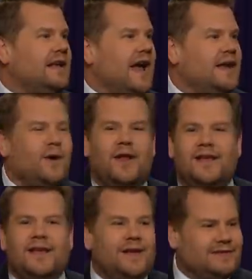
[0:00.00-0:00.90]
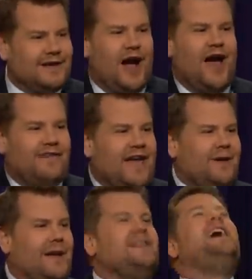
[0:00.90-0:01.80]
Anyone? So the guy over
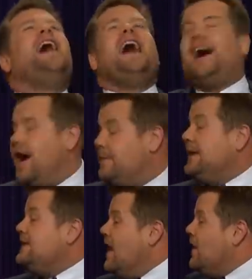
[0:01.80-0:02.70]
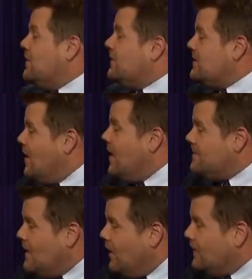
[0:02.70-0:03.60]
here went, yeah. I mean, no. No,
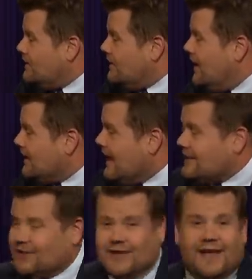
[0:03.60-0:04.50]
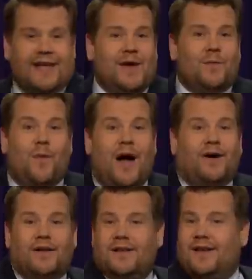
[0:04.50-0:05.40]
I'm not. I cancelled it.
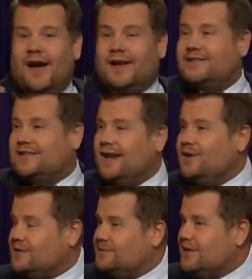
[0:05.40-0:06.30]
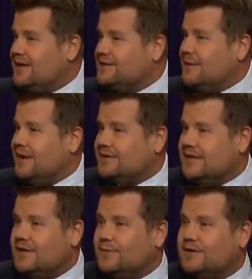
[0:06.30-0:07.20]
Well, I can tell you some things about
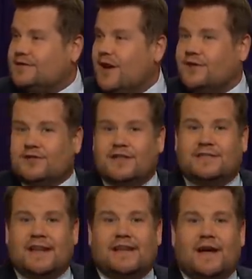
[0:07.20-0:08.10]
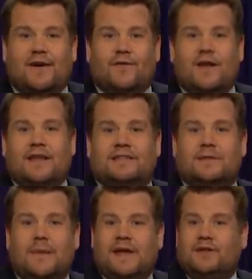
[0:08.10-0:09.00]
Tinder. Researchers at Tinder have released
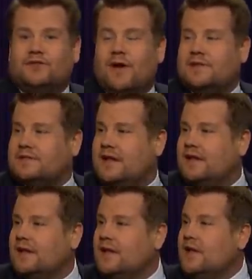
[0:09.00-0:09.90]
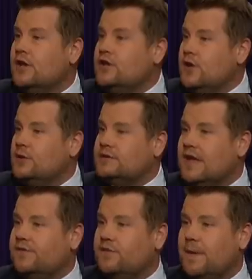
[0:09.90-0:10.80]
some interesting user
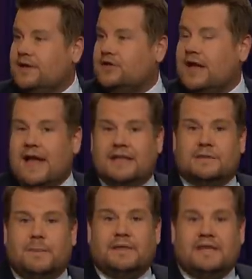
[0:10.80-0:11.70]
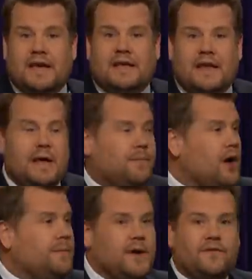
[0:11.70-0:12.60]
information, and it's particularly
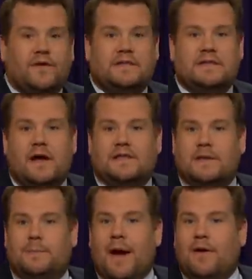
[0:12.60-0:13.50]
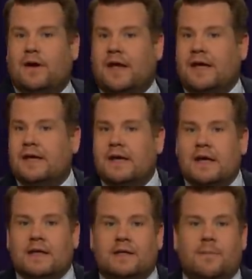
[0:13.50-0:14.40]
appropriate for tonight. Apparently,
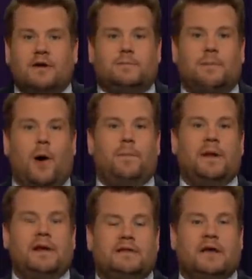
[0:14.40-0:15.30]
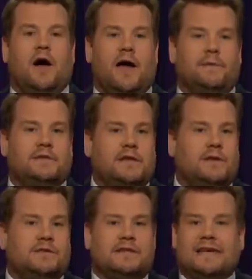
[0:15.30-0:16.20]
the most popular time to
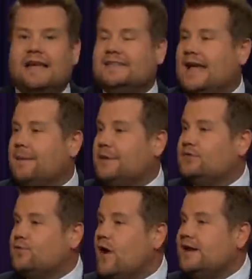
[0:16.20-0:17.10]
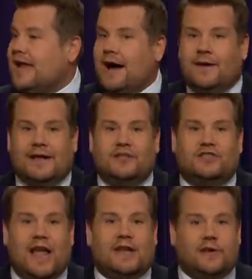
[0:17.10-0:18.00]
use the dating app is right now in
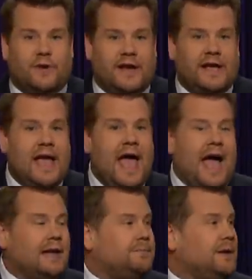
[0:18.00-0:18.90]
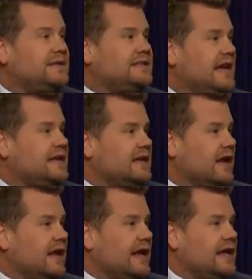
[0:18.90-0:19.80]
January, and
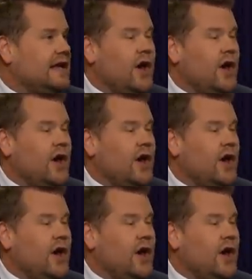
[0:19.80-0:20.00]
particularly